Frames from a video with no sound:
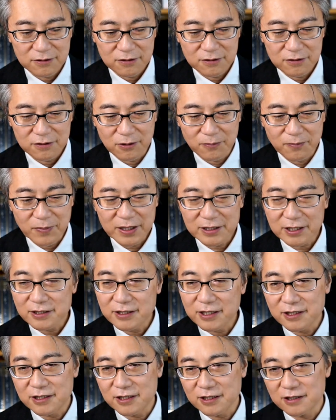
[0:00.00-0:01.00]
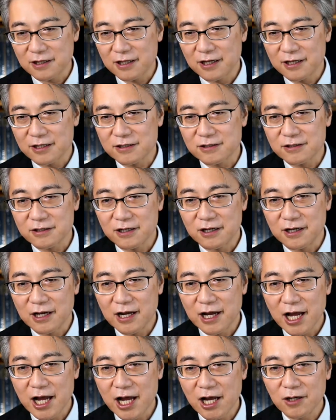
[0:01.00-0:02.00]
metadata, like,
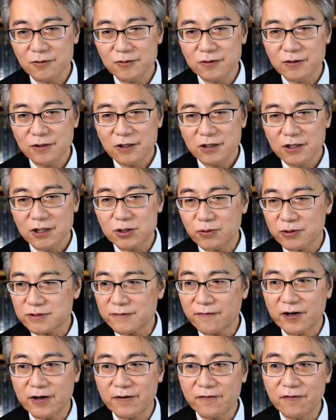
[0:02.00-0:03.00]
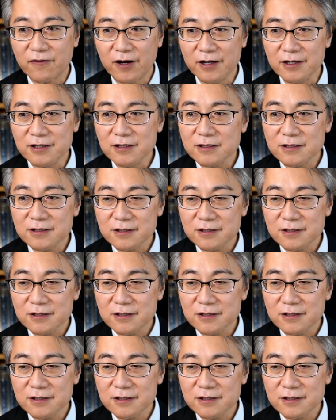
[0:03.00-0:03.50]
how it was verified.